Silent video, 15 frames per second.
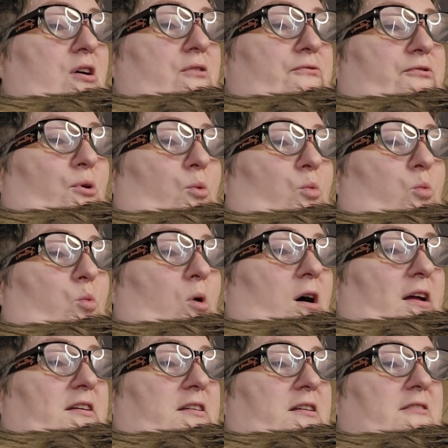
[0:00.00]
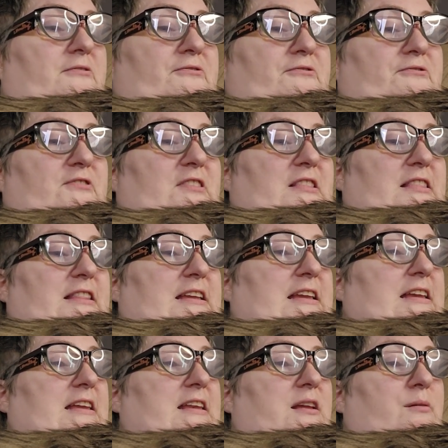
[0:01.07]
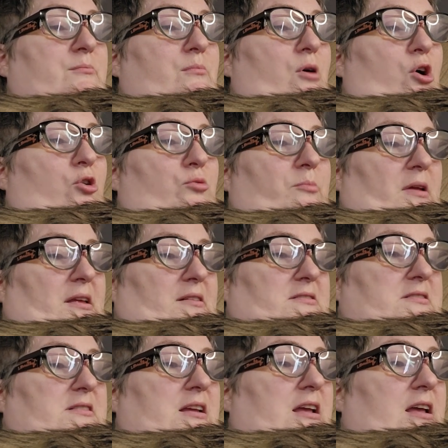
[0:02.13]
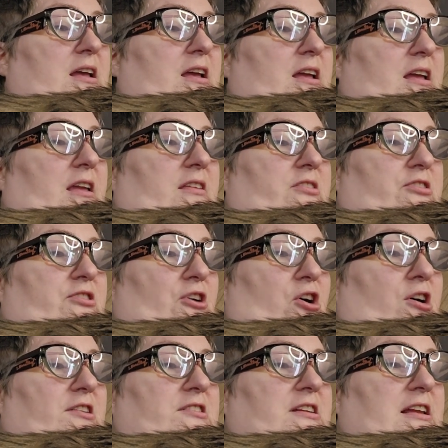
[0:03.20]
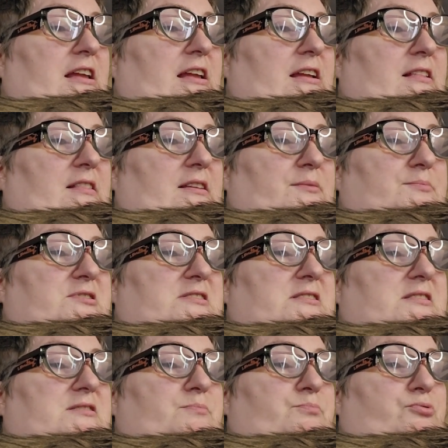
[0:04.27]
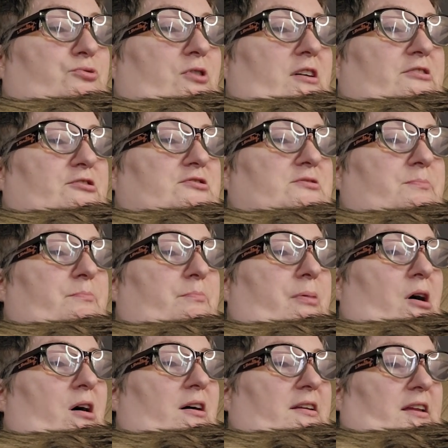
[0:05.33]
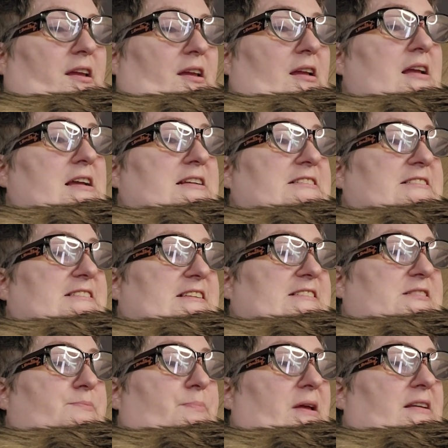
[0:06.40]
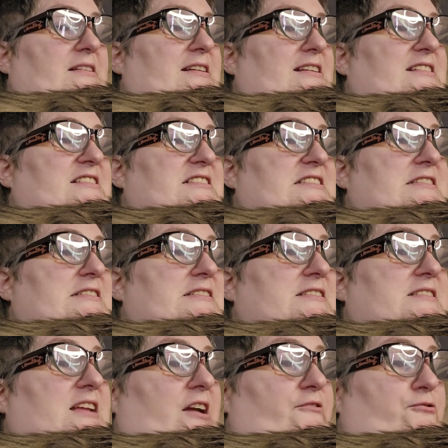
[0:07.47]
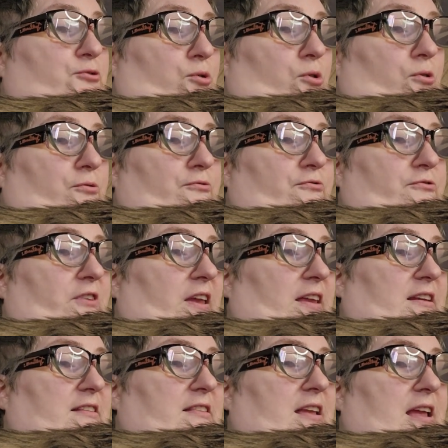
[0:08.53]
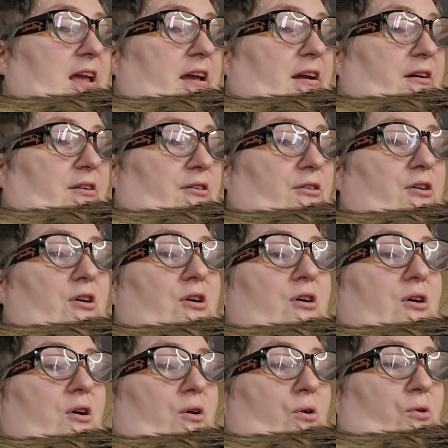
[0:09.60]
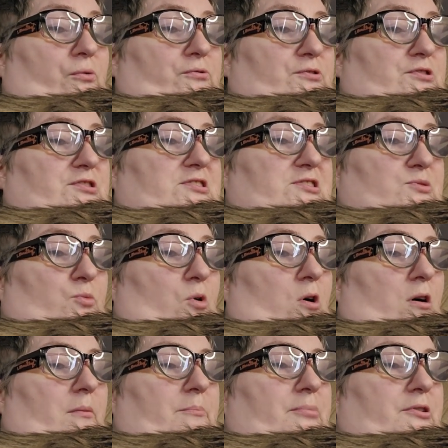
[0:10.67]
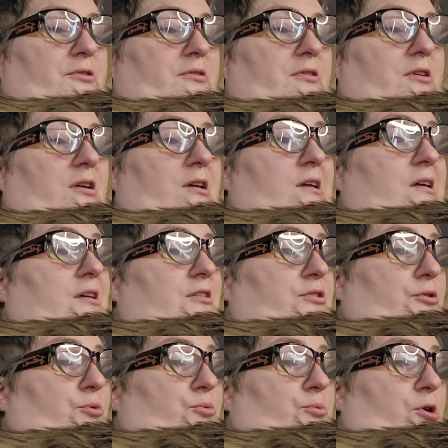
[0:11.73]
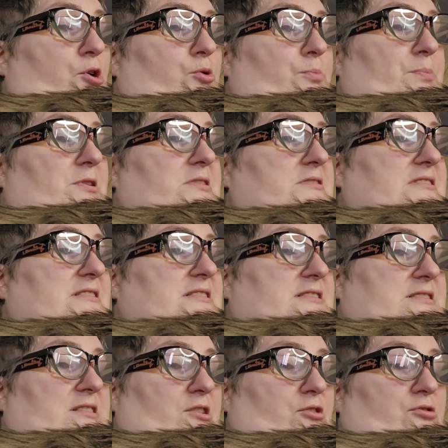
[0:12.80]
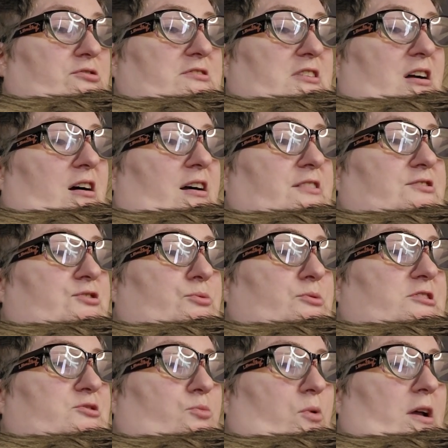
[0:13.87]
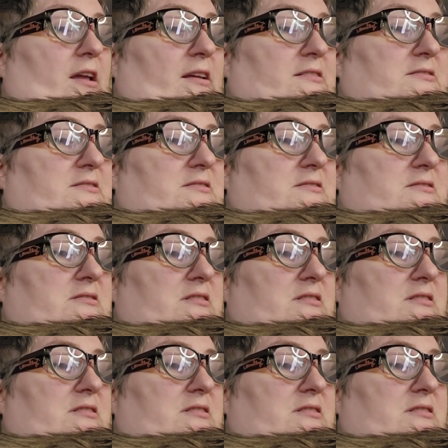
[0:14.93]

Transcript: For one fleeting moment, he thought he glimpsed his brother's body suspended several feet in the air over the swamp, the rope still tied to his waist.